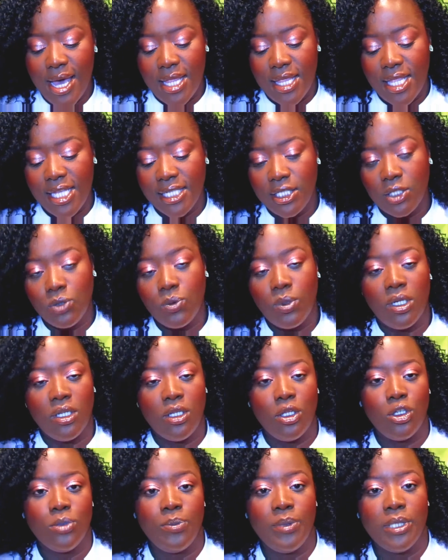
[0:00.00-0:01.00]
this is one of
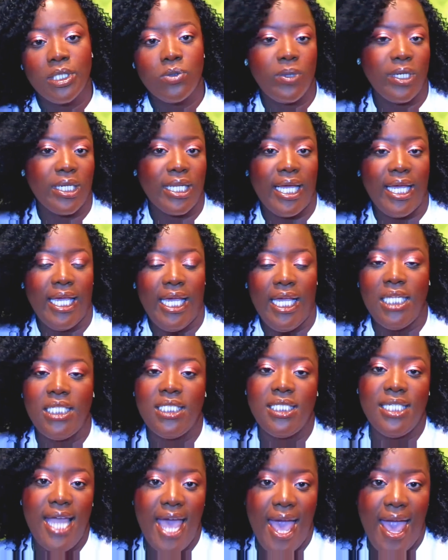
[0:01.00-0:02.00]
those books where like
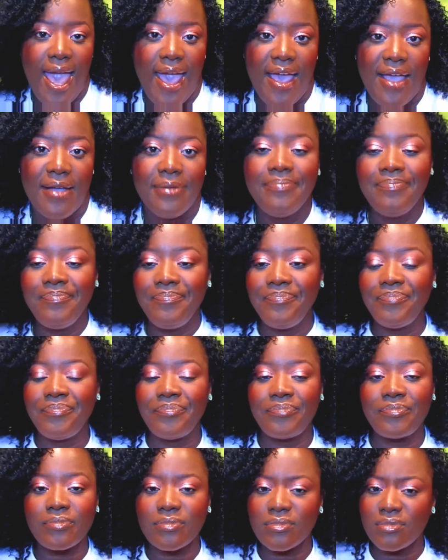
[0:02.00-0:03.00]
each day
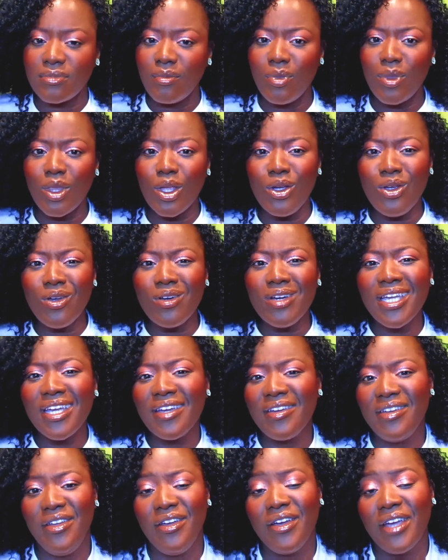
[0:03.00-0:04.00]

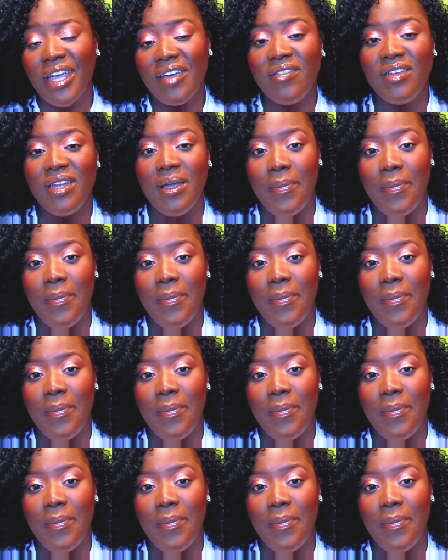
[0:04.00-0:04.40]
you're given a